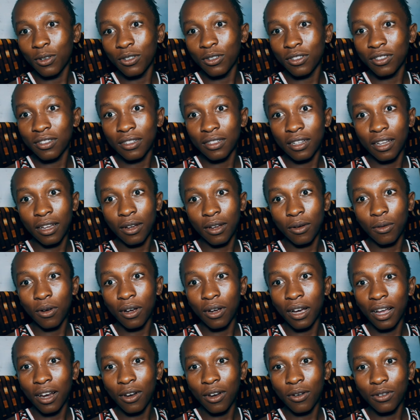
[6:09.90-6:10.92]
use uh,
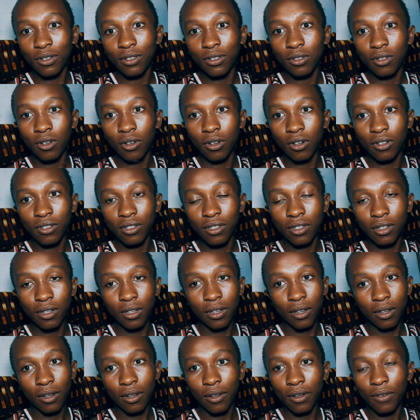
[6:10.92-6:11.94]
ugali with salt
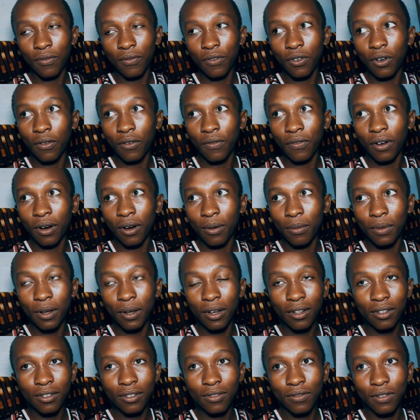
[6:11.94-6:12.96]
if your
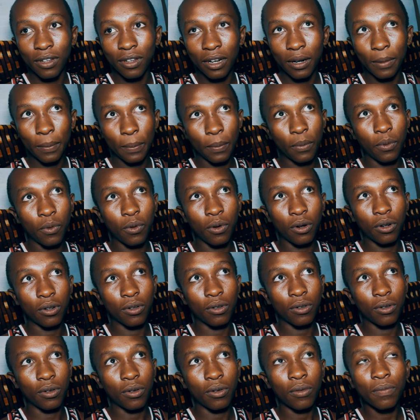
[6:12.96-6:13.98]
family is very poor you
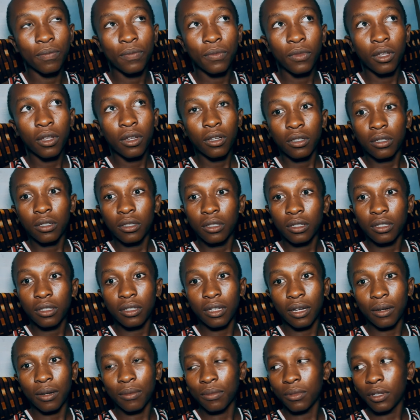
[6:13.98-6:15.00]
know which is
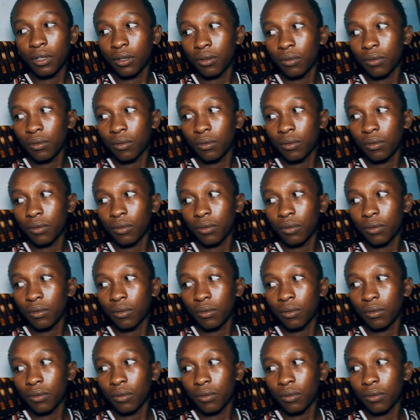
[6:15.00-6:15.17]
just